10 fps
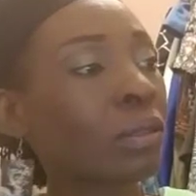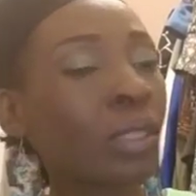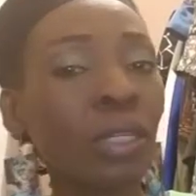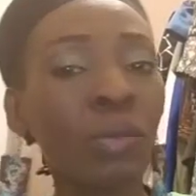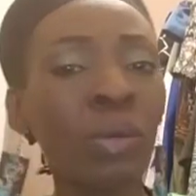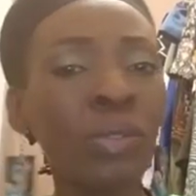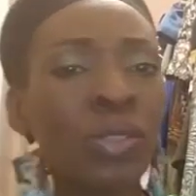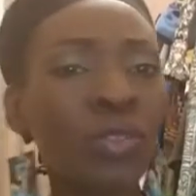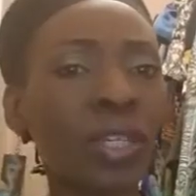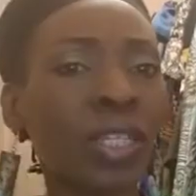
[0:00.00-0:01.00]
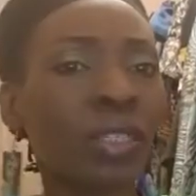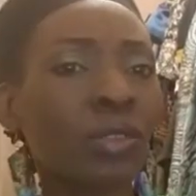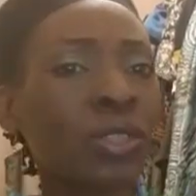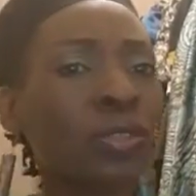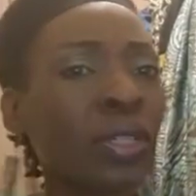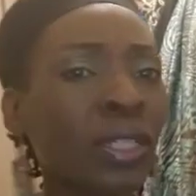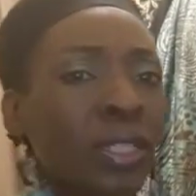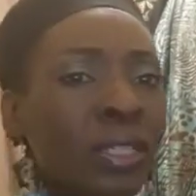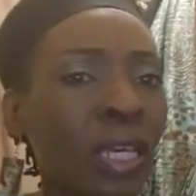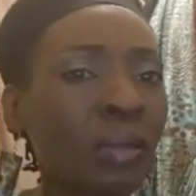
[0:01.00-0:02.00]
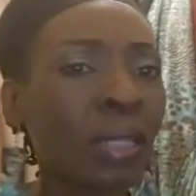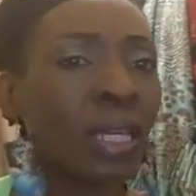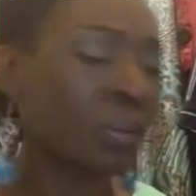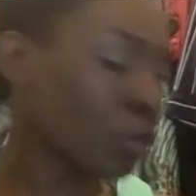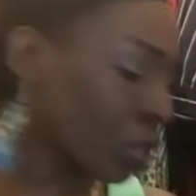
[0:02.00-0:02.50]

Thea, what was you drinking? You still drinking the same thing I'm